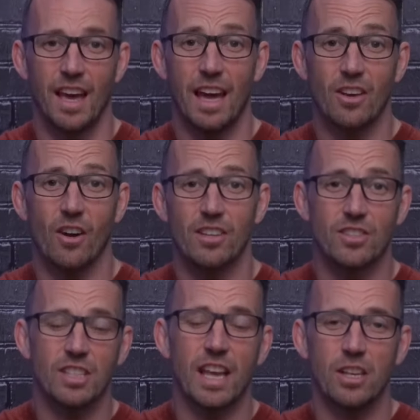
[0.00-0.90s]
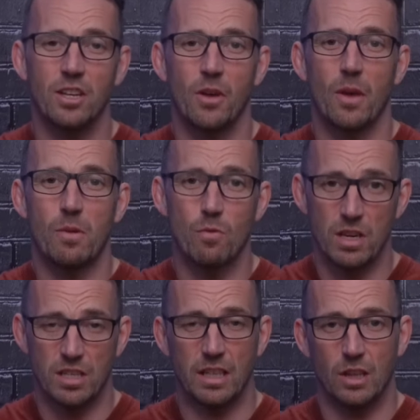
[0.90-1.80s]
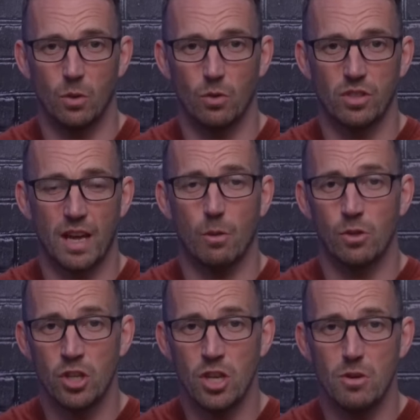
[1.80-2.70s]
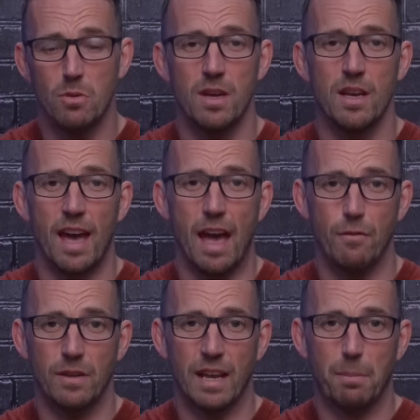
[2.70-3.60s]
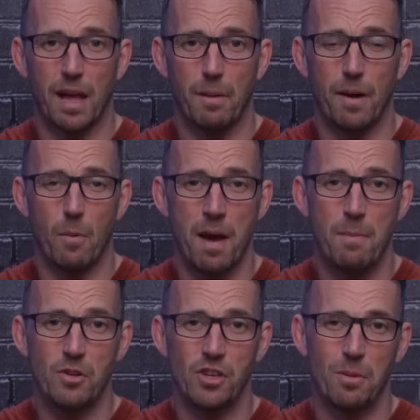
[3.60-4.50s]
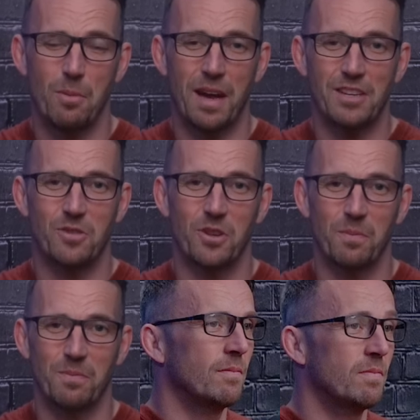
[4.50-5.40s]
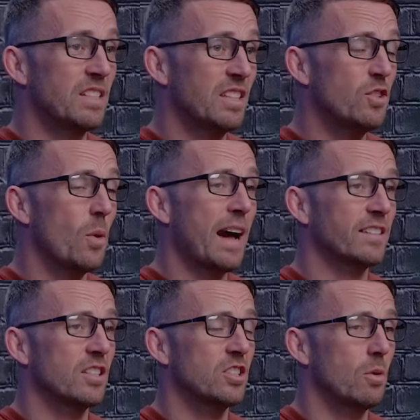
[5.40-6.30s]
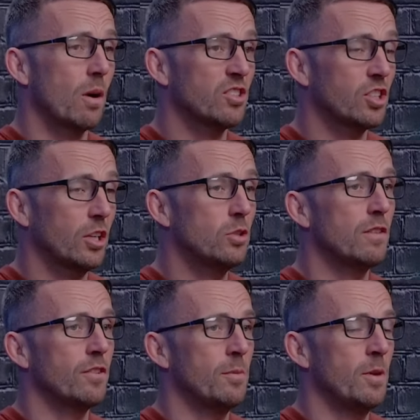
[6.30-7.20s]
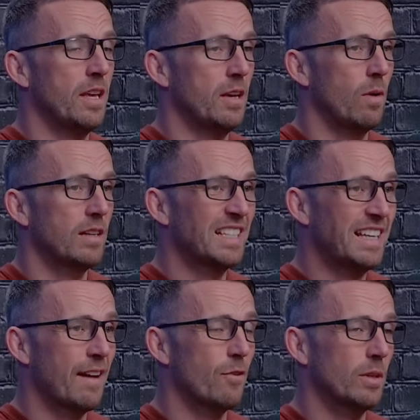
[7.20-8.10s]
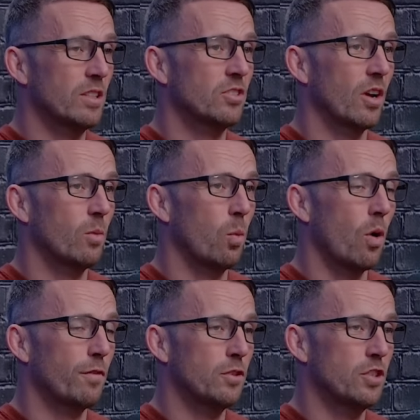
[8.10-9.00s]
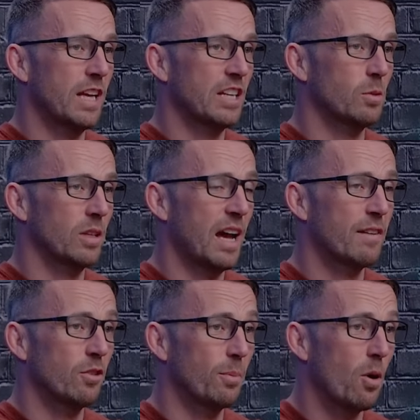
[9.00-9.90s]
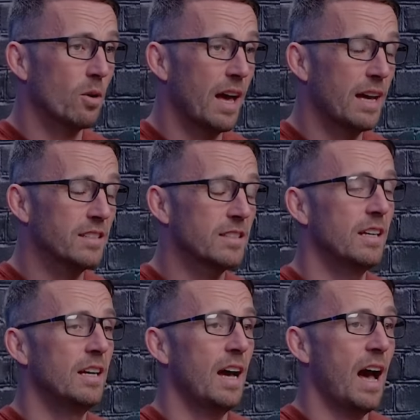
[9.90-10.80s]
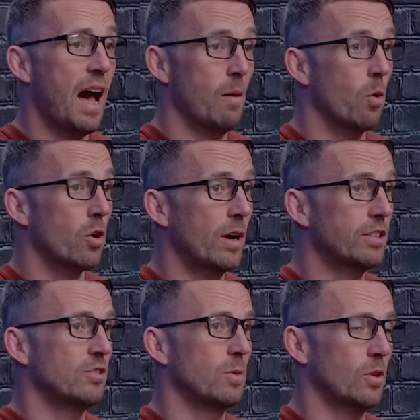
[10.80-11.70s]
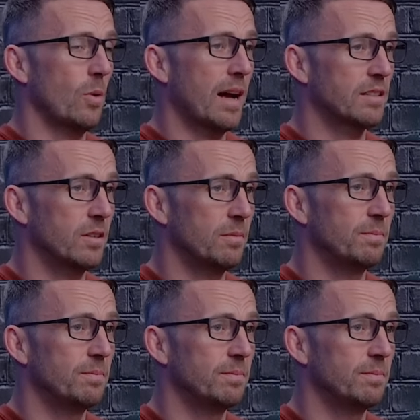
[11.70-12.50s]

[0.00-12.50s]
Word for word: Hey guys, just letting you know that we recently launched our new Everyday Black Belt membership on Patreon. This gives you access to our exclusive community where together we decide what future guests we're going to have on the podcast and what questions we're going to ask them.